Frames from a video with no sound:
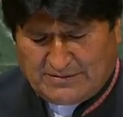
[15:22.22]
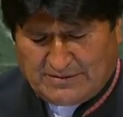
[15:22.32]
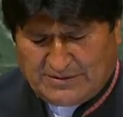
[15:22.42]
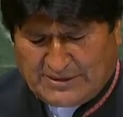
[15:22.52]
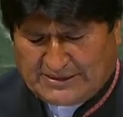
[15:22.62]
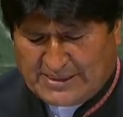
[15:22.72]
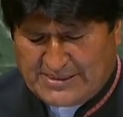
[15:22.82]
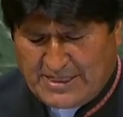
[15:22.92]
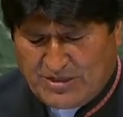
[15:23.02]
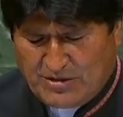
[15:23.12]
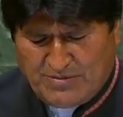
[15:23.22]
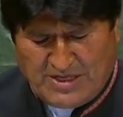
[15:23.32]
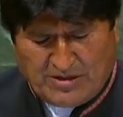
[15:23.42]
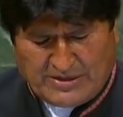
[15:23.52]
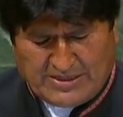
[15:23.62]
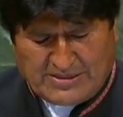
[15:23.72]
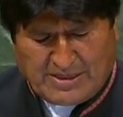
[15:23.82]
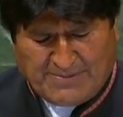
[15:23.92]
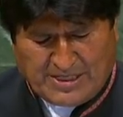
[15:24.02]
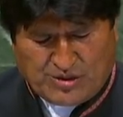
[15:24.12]
the same amount of
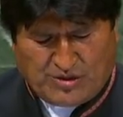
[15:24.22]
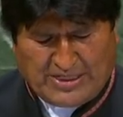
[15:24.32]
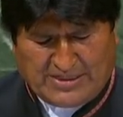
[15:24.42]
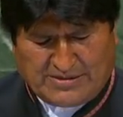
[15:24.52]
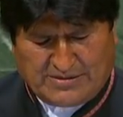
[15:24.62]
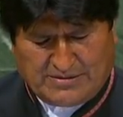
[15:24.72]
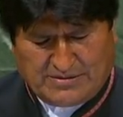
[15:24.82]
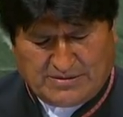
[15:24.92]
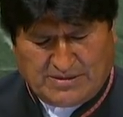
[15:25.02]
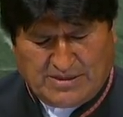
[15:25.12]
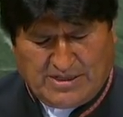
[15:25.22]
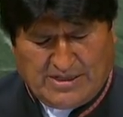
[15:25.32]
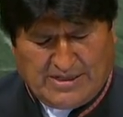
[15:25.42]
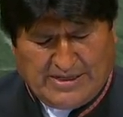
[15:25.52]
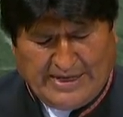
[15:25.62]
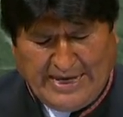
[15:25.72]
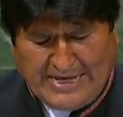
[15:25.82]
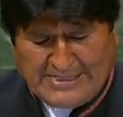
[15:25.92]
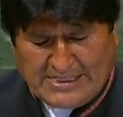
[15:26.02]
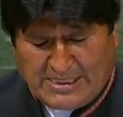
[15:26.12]
wealth as
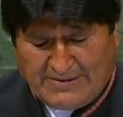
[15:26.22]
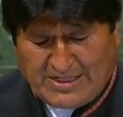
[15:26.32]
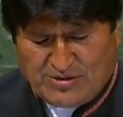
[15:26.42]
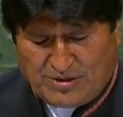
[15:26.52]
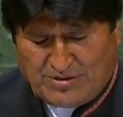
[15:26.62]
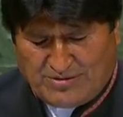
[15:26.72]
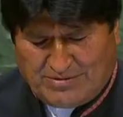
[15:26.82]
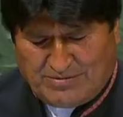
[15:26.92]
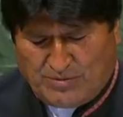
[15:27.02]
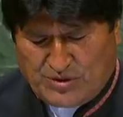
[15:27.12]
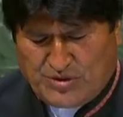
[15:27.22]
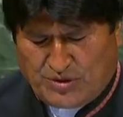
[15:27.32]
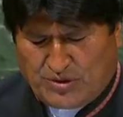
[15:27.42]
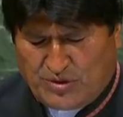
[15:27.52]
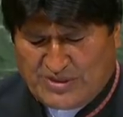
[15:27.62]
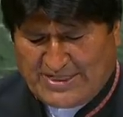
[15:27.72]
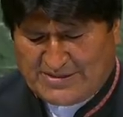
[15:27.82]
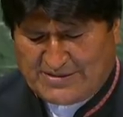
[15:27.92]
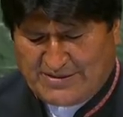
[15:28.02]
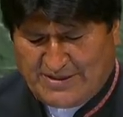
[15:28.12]
3,700 million
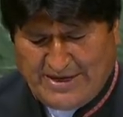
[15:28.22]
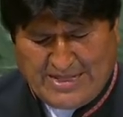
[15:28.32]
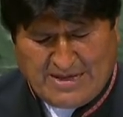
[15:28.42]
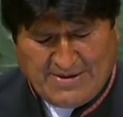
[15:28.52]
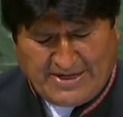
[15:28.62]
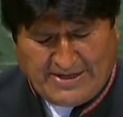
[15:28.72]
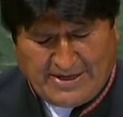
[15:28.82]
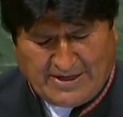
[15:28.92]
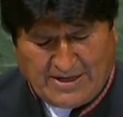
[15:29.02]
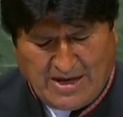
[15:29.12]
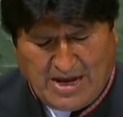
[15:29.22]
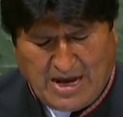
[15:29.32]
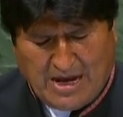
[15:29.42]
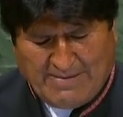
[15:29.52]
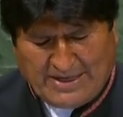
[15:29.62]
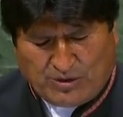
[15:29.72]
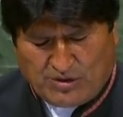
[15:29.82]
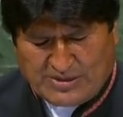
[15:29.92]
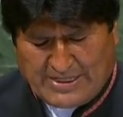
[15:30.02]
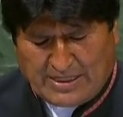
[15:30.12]
people. These
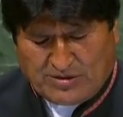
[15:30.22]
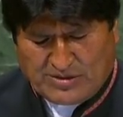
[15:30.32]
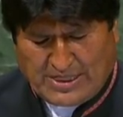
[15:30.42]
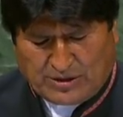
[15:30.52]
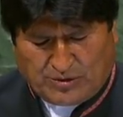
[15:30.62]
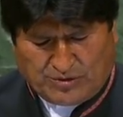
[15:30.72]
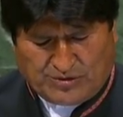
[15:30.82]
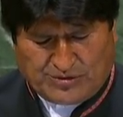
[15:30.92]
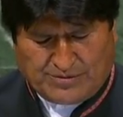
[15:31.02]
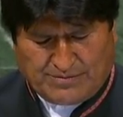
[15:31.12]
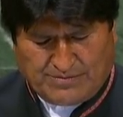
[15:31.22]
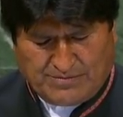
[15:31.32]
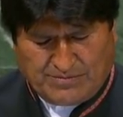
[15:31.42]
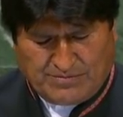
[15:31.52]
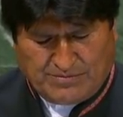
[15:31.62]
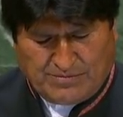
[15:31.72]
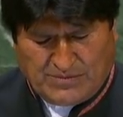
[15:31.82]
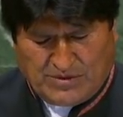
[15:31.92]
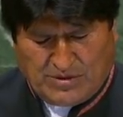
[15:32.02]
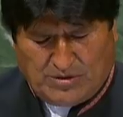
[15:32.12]
figures are simply shameful,
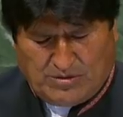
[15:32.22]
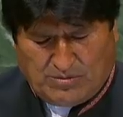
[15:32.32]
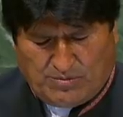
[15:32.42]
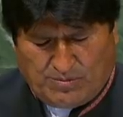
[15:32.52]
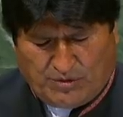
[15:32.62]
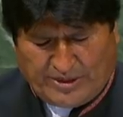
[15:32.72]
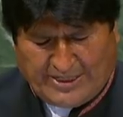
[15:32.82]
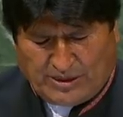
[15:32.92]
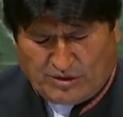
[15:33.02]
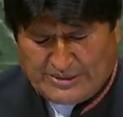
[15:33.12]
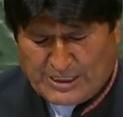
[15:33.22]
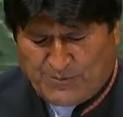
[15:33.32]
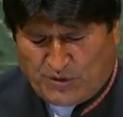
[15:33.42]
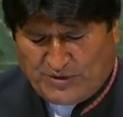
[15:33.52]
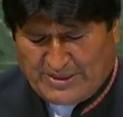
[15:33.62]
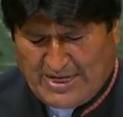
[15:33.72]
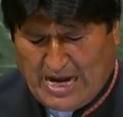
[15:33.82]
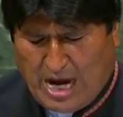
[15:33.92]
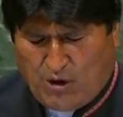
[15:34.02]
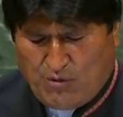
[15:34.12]
and we should all be
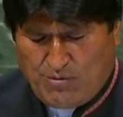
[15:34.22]
ashamed.